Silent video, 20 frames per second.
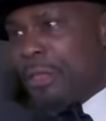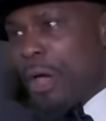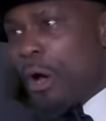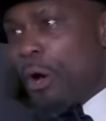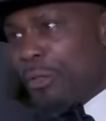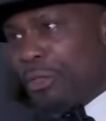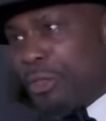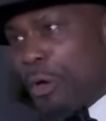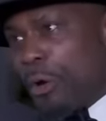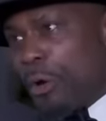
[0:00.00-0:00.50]

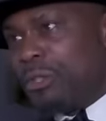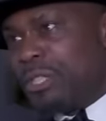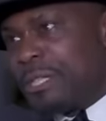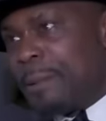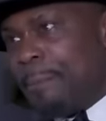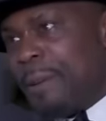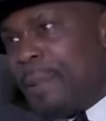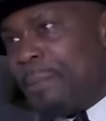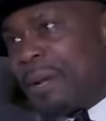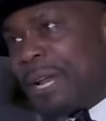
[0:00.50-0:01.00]
Are those the
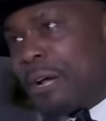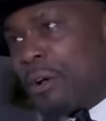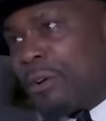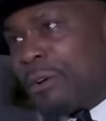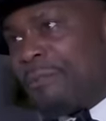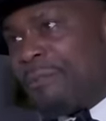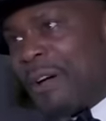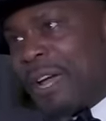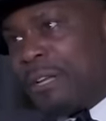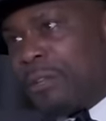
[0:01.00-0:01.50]
people that are going
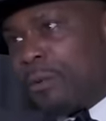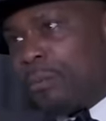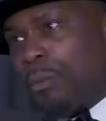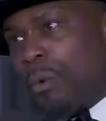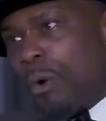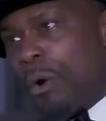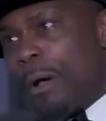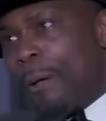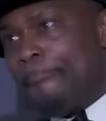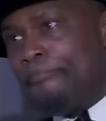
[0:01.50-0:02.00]
to fight the
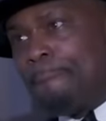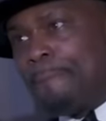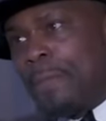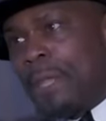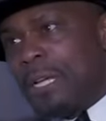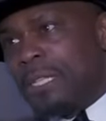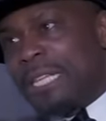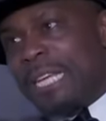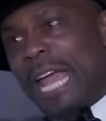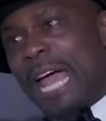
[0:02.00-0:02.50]
war?
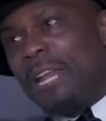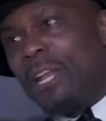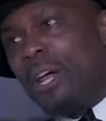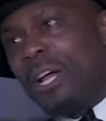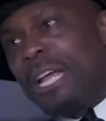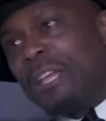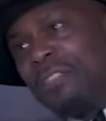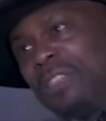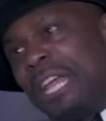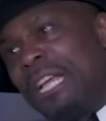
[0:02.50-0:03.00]
See, I
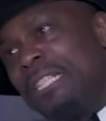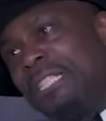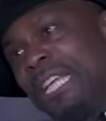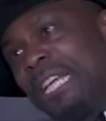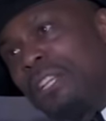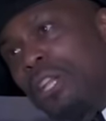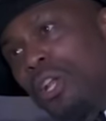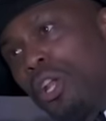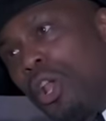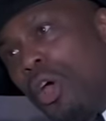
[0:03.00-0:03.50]
look at things
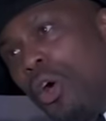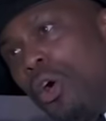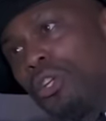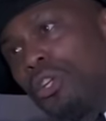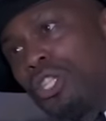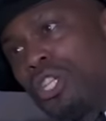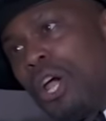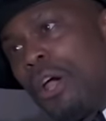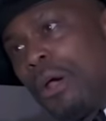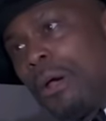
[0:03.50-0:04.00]
at the long
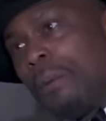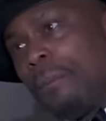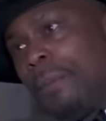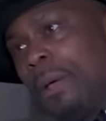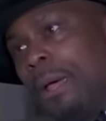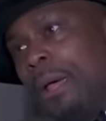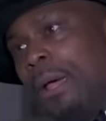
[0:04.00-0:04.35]
term.